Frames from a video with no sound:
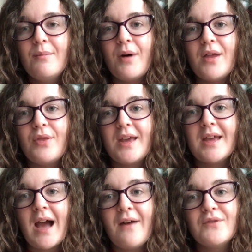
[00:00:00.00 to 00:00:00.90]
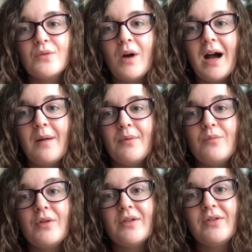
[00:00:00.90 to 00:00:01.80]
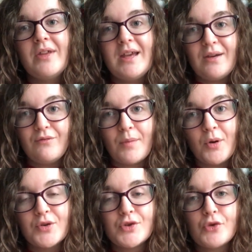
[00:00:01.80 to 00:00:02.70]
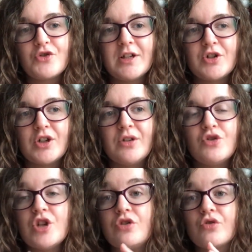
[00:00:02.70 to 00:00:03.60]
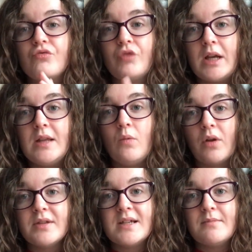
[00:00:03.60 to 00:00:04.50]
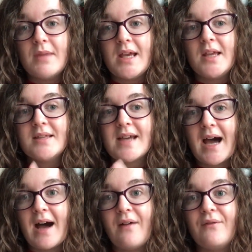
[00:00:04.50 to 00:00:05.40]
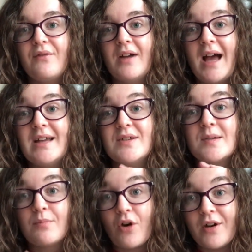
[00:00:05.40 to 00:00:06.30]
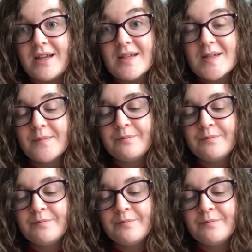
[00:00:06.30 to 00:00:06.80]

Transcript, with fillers: But I think after what happened with the Rapunzel tradition, she just really wanted me to have a surprise.